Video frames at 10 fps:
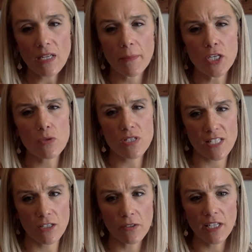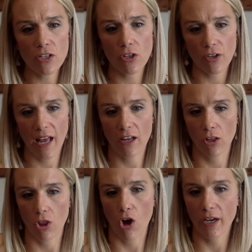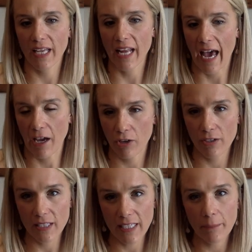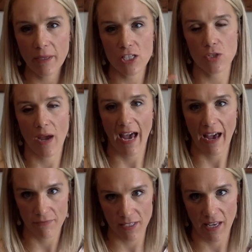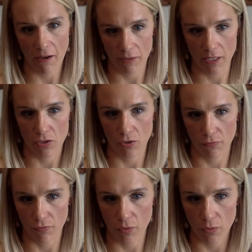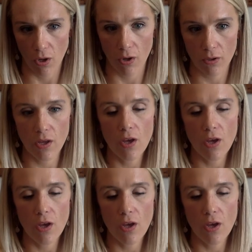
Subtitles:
but you still need to learn how to log it accurately because you have to count it in your food log.